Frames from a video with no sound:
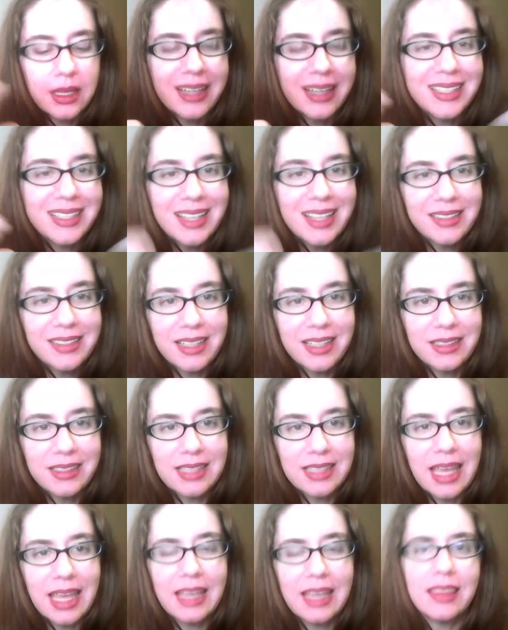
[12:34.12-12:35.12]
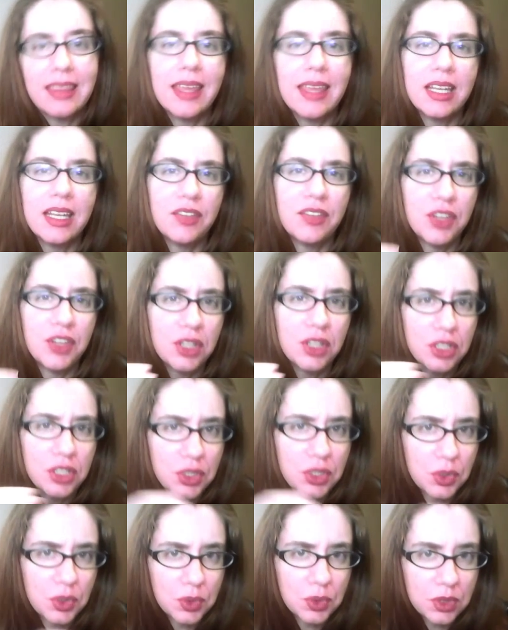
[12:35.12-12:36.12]
like sentence length, and if you're
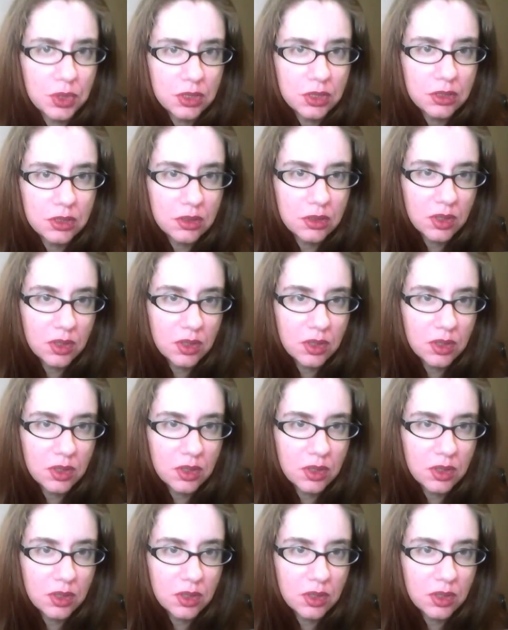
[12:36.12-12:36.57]
going to do